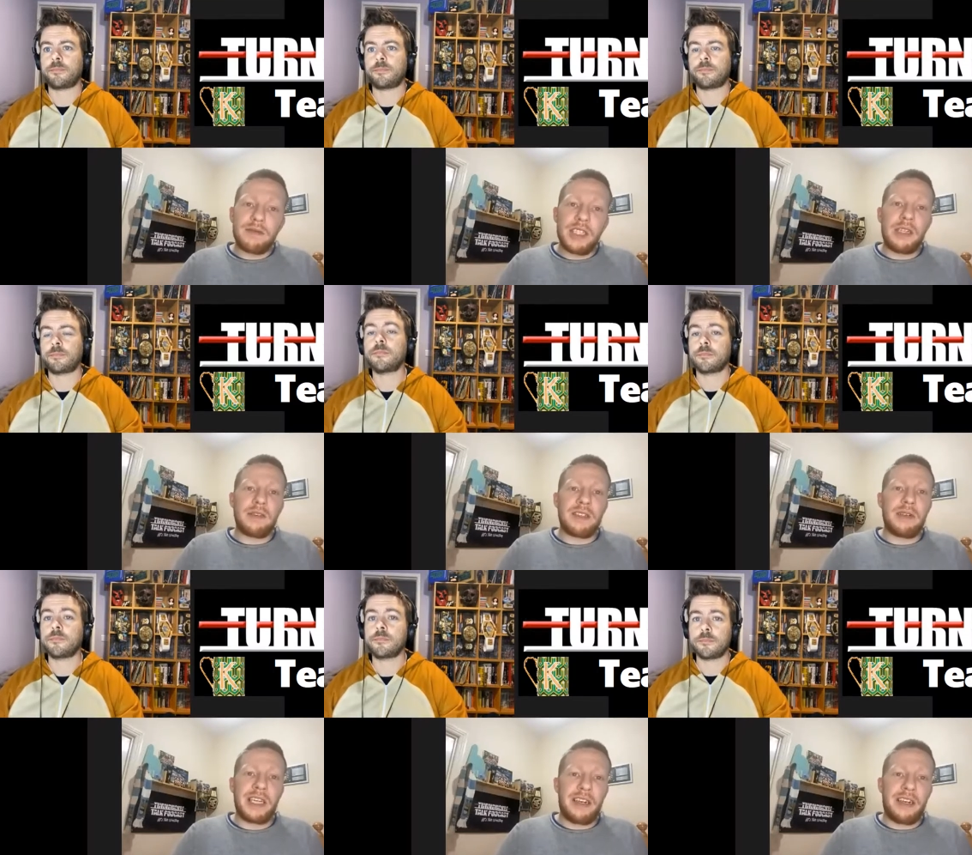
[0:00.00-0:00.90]
Speaker 1: you know, until
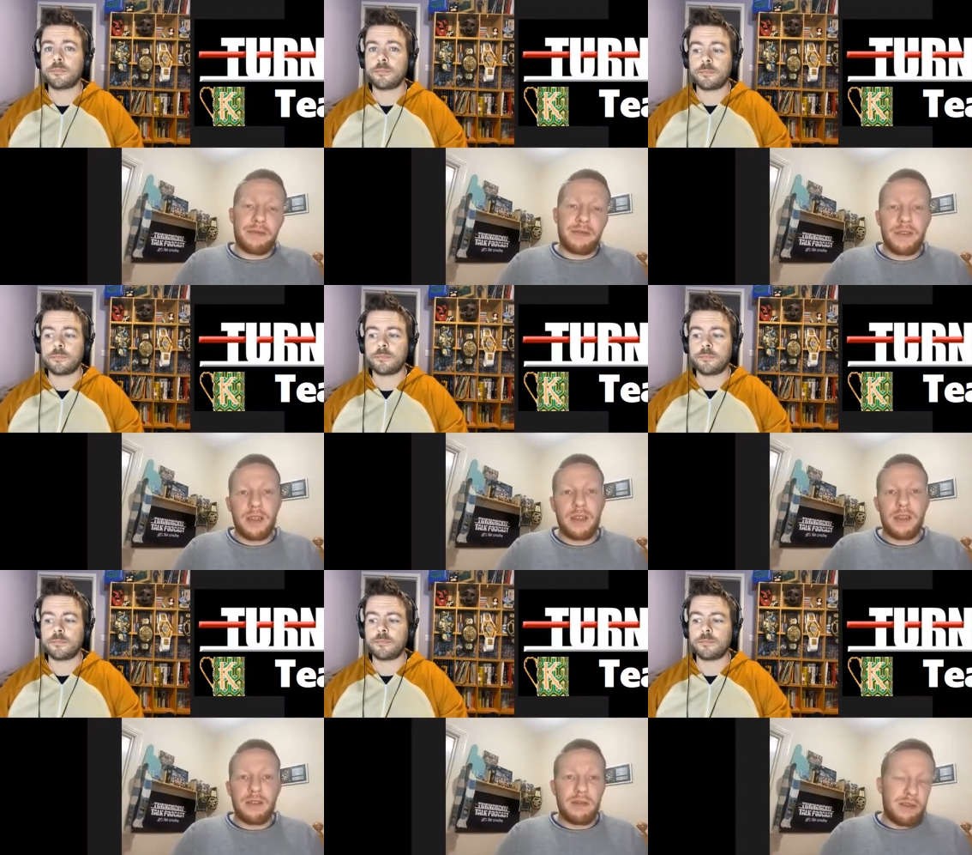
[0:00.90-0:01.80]
he kind of
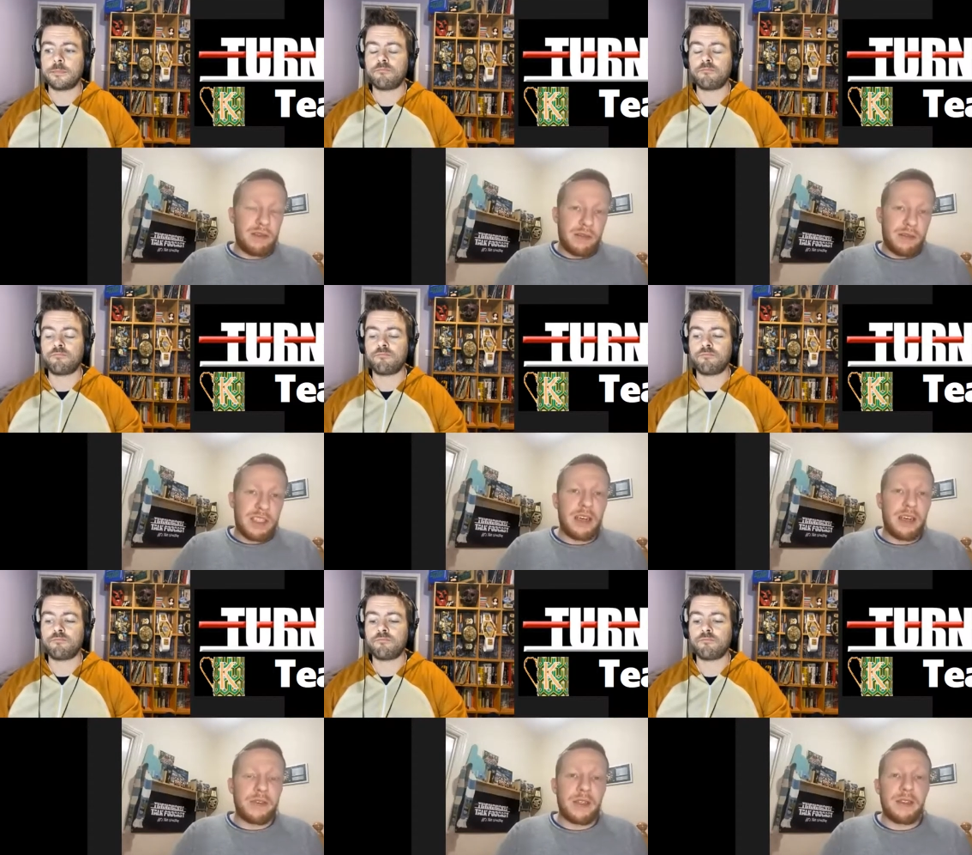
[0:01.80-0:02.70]
he'll retire
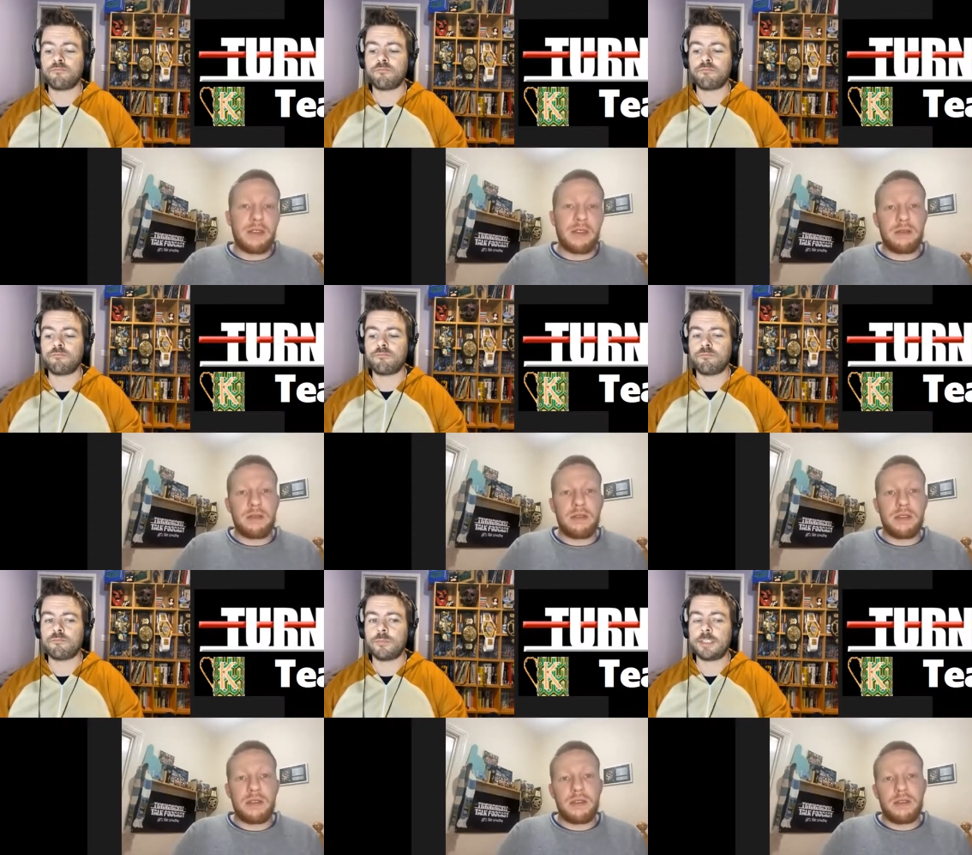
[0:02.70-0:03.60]
for good.
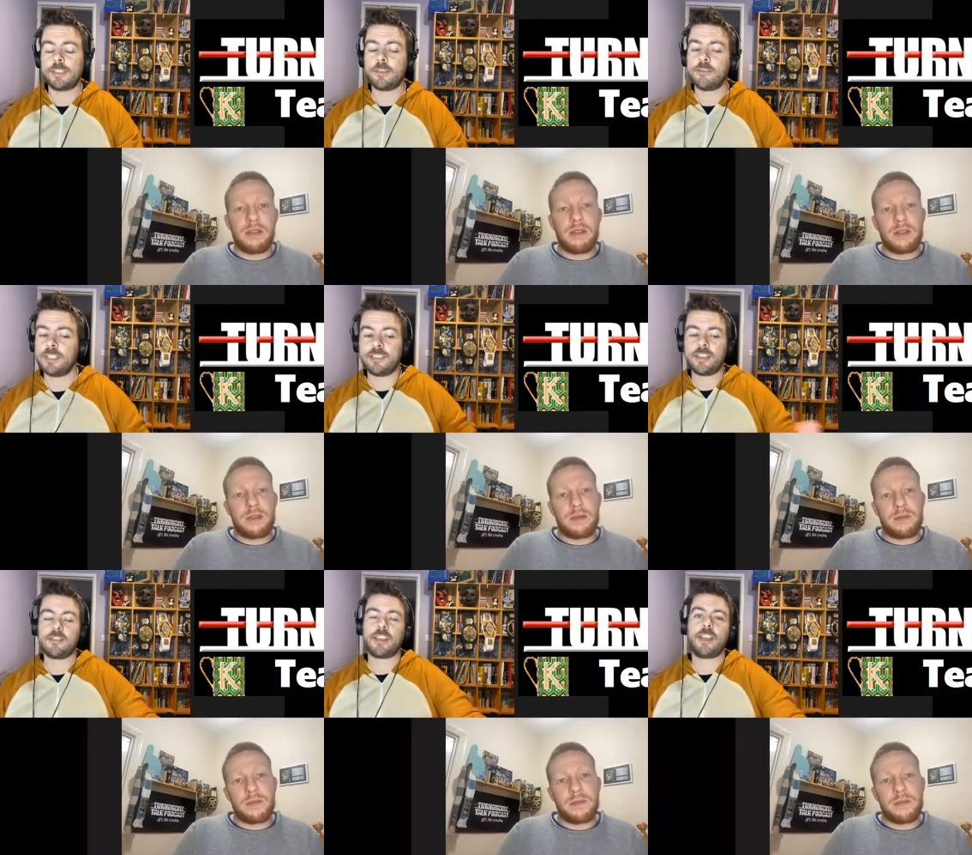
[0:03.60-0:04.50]
Speaker 2: He still he
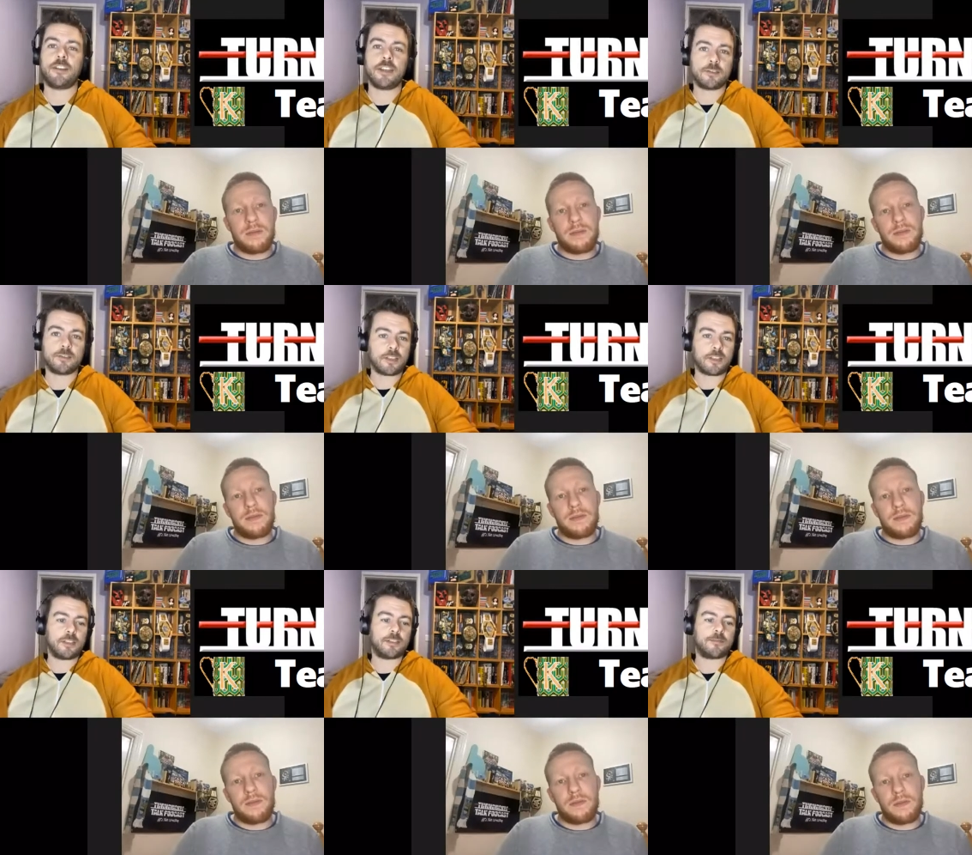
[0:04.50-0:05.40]
still kind of wrestles,
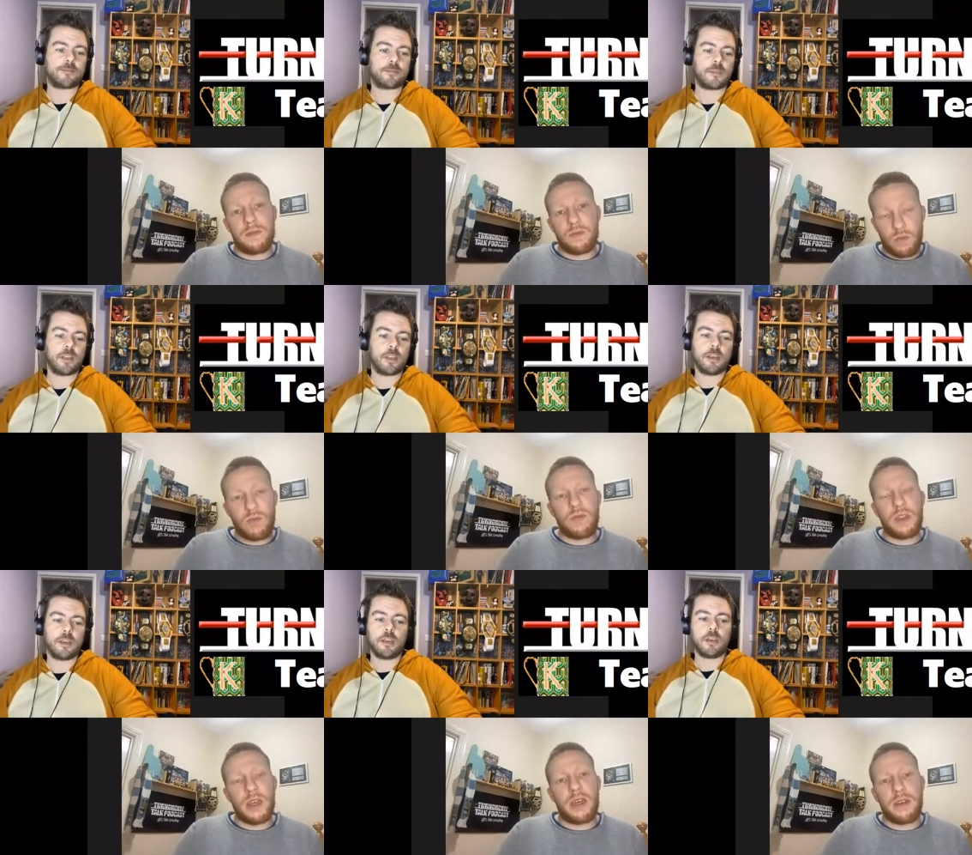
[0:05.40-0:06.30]
doesn't
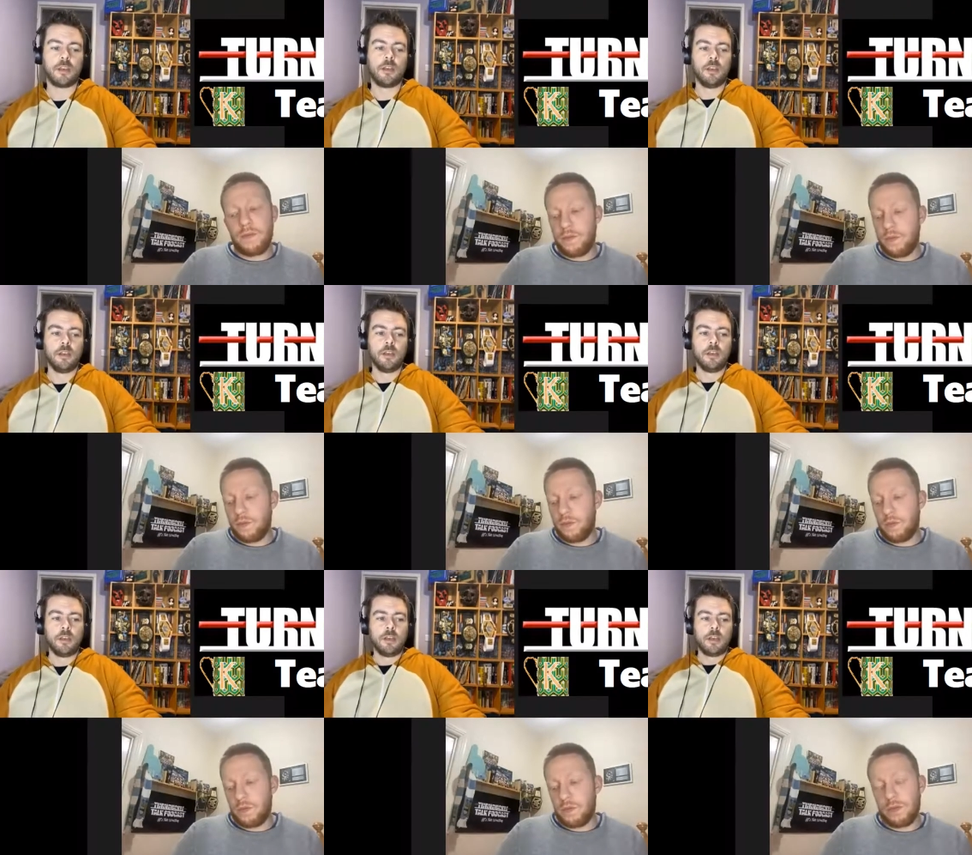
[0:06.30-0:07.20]
he? Yeah.
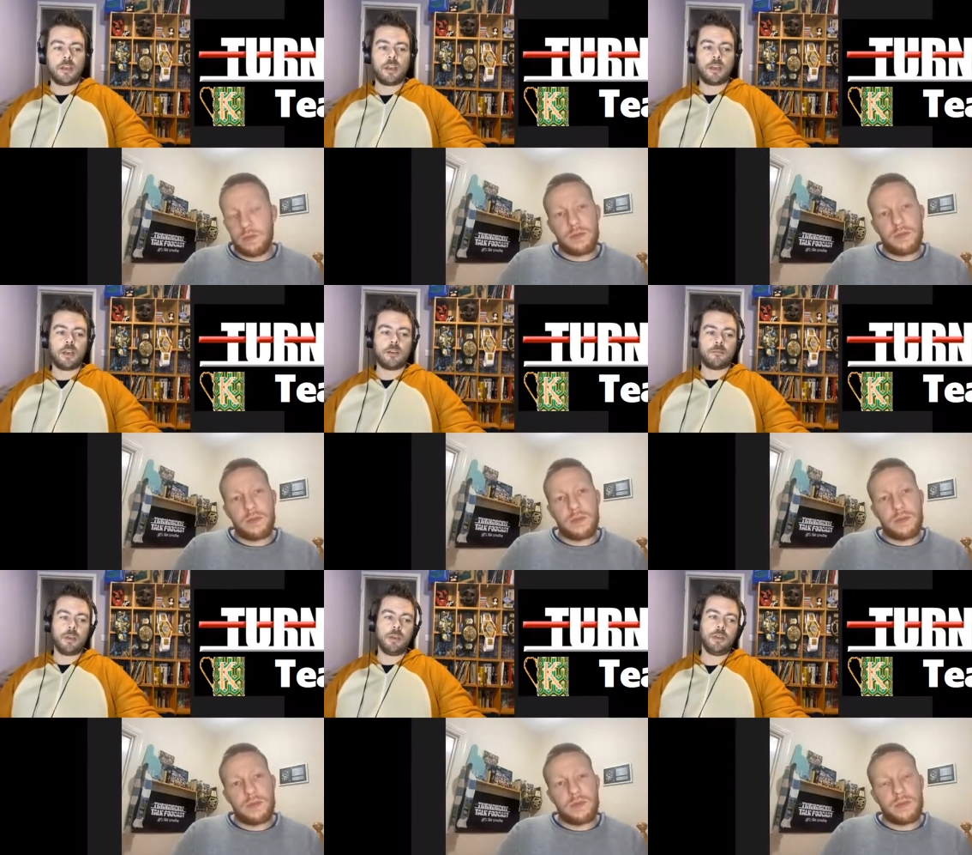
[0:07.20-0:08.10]

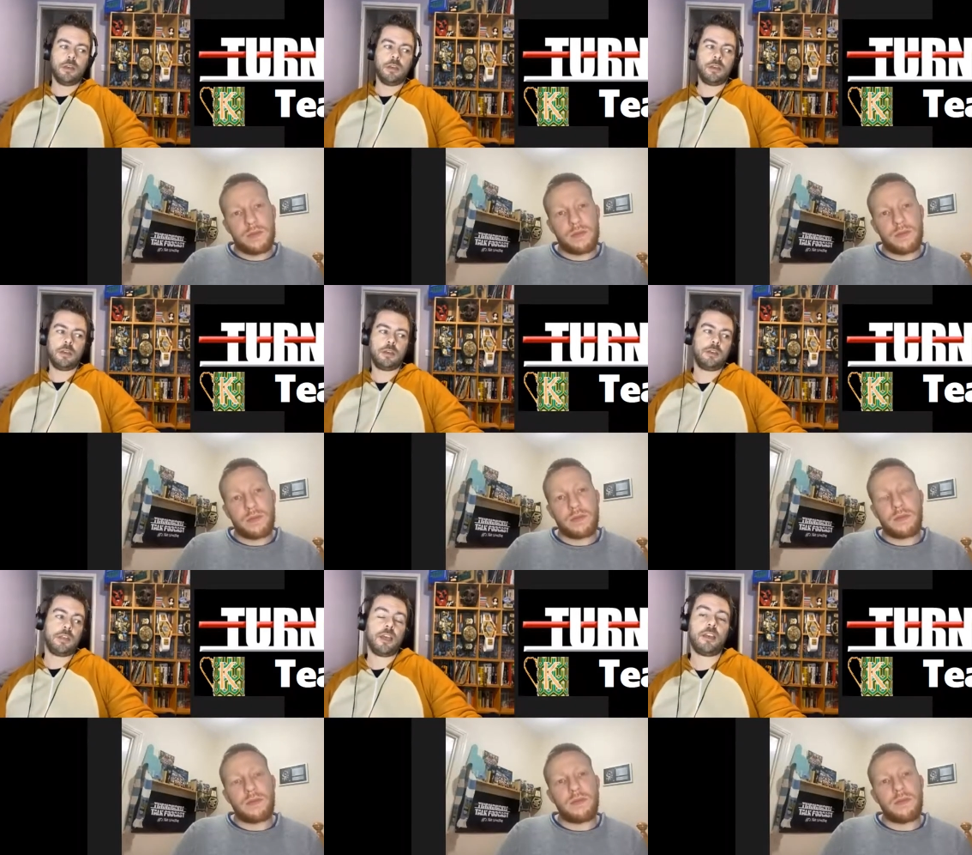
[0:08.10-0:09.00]
Um.
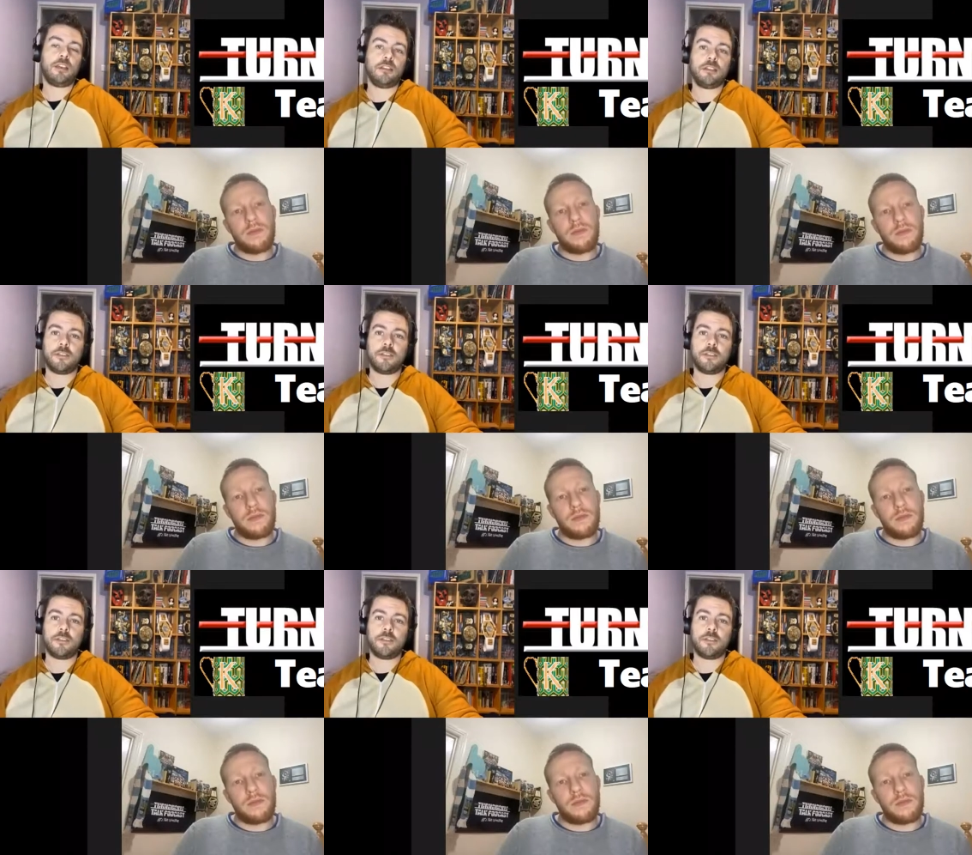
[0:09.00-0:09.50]
Yeah, I